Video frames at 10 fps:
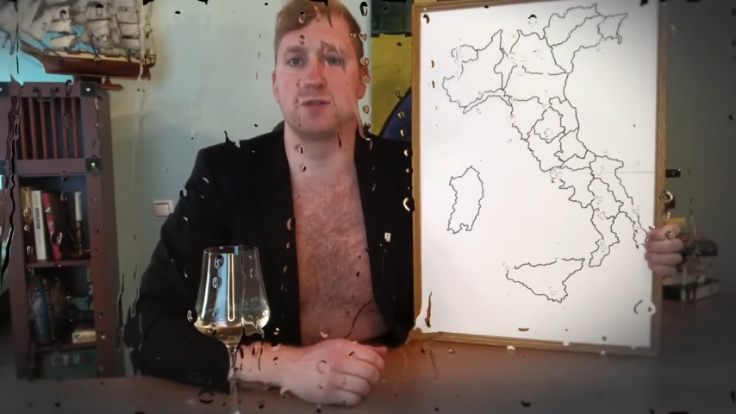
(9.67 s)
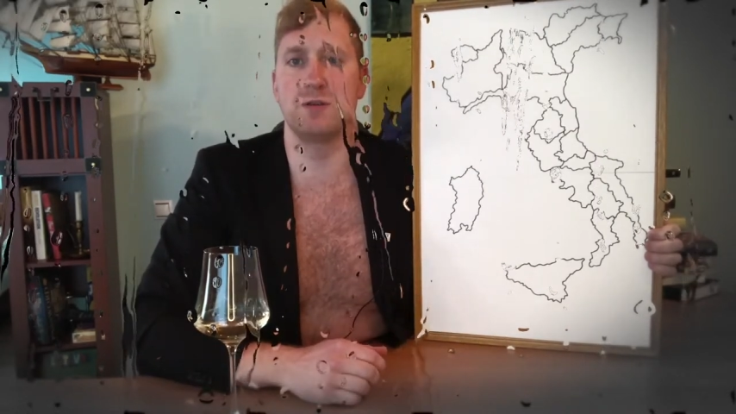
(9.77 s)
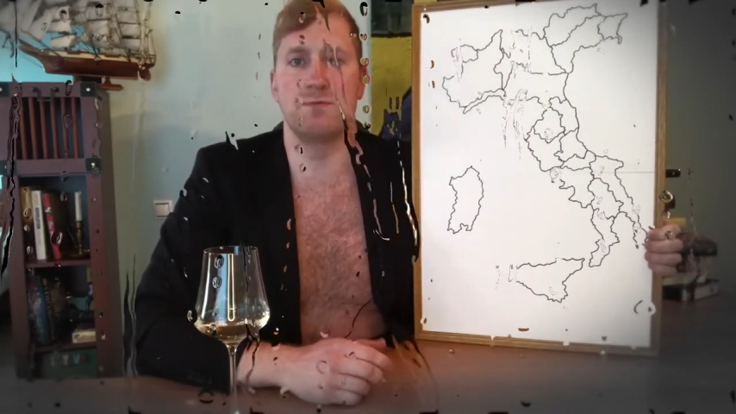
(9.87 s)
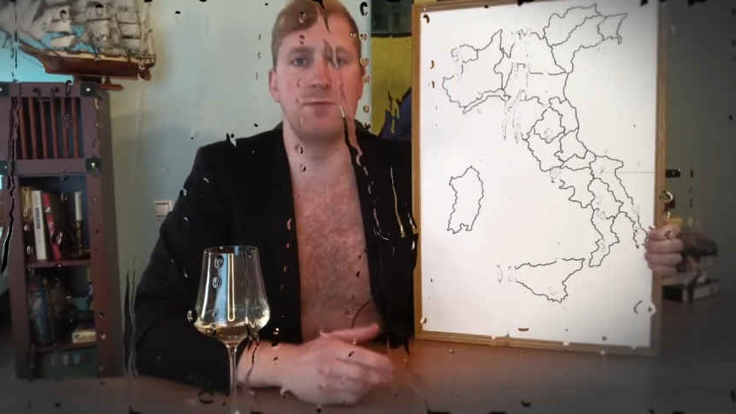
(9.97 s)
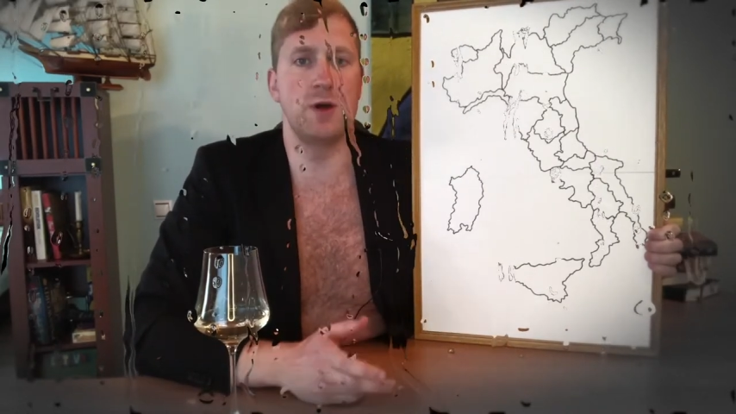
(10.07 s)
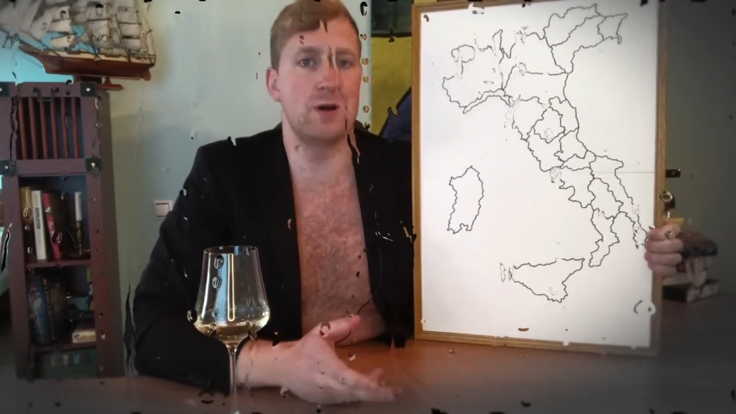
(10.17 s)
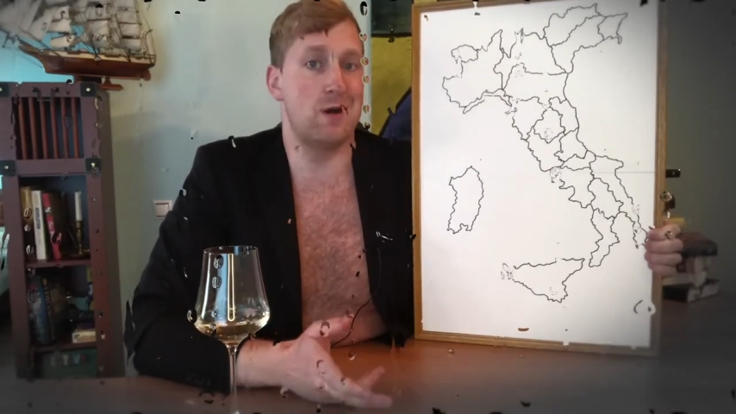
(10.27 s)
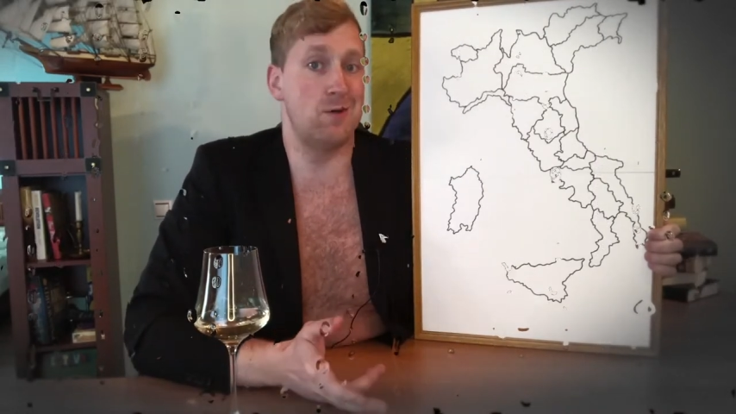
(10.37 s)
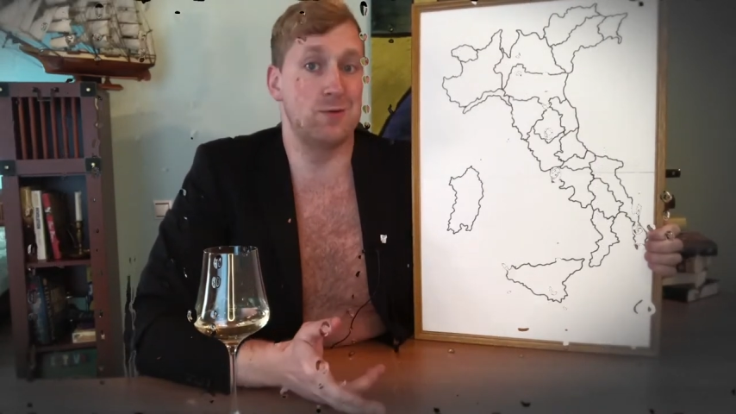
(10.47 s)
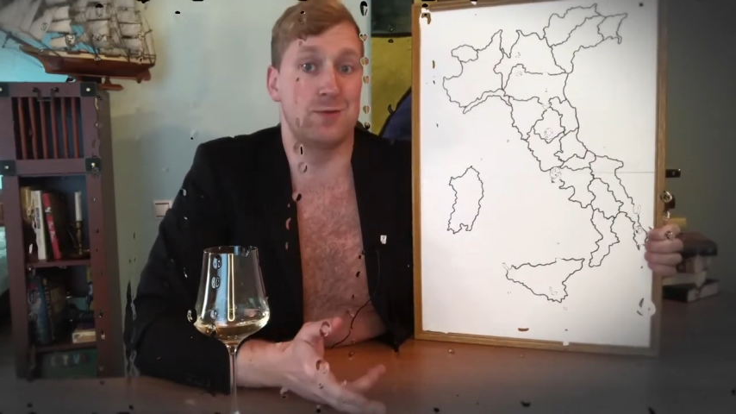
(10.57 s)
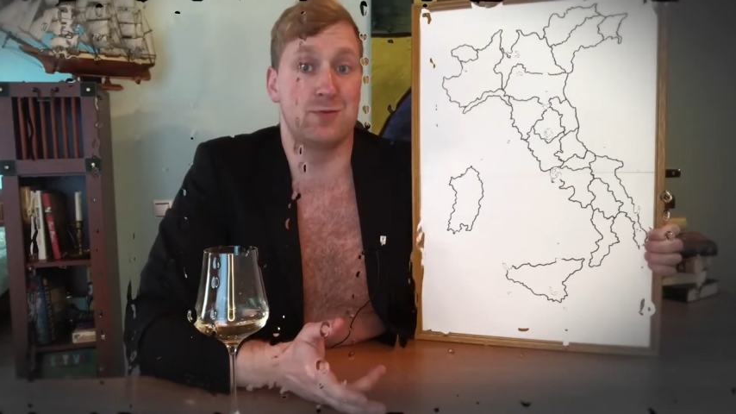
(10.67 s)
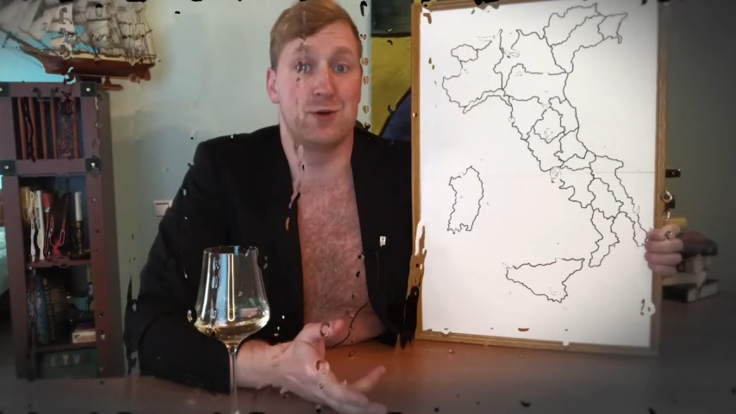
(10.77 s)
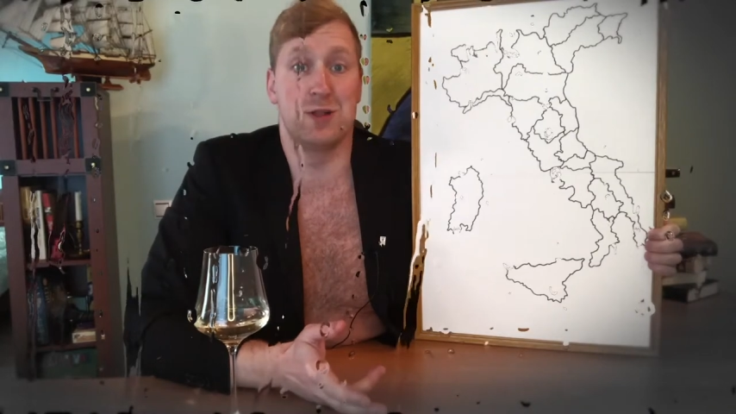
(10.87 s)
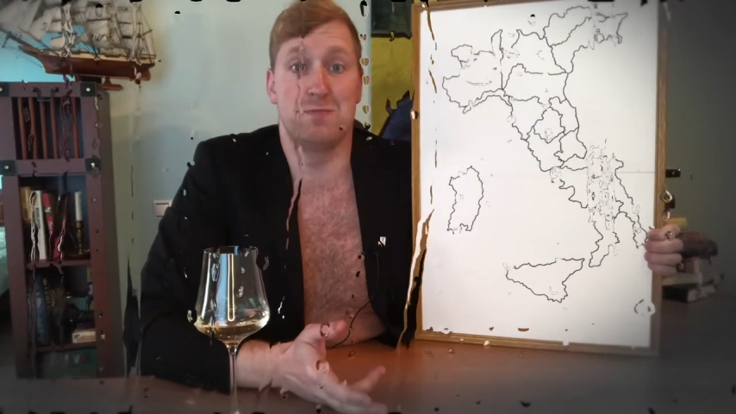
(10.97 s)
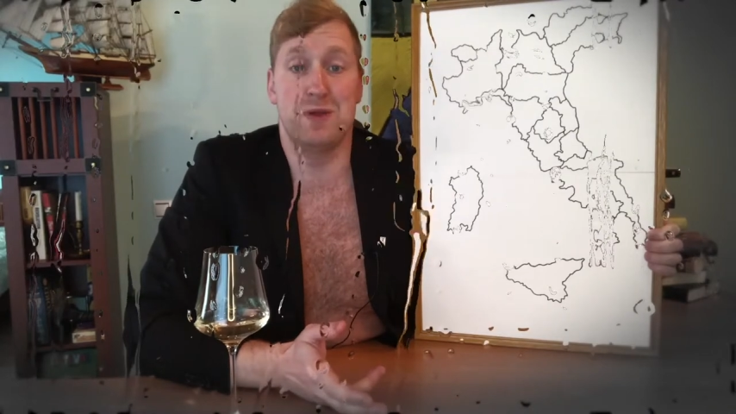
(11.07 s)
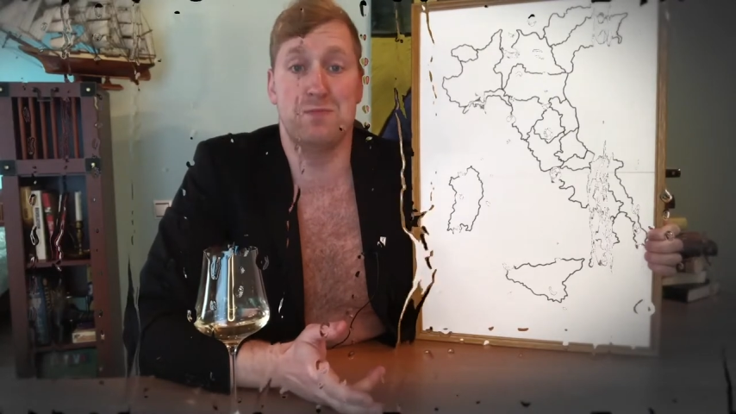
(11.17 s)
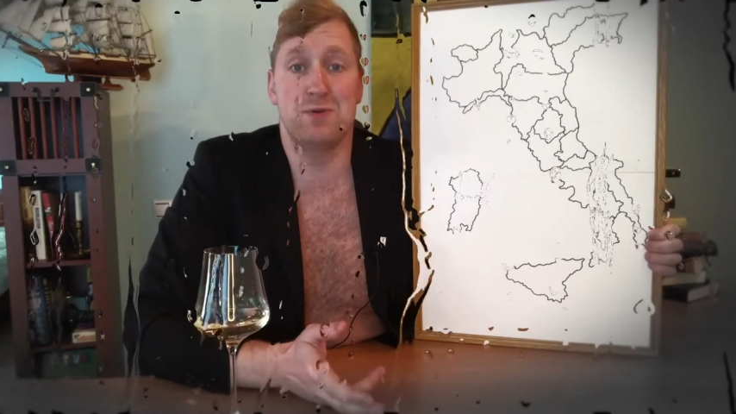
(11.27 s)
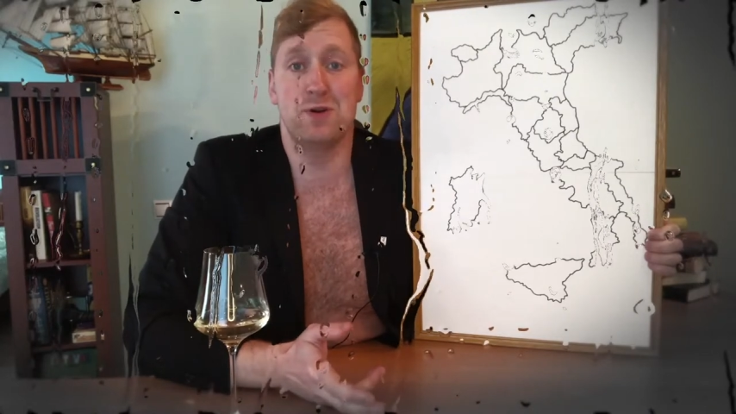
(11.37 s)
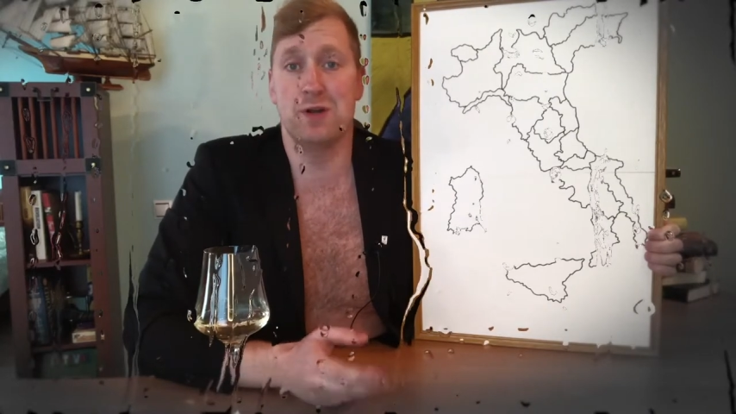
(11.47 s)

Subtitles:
if we are out of toilet paper,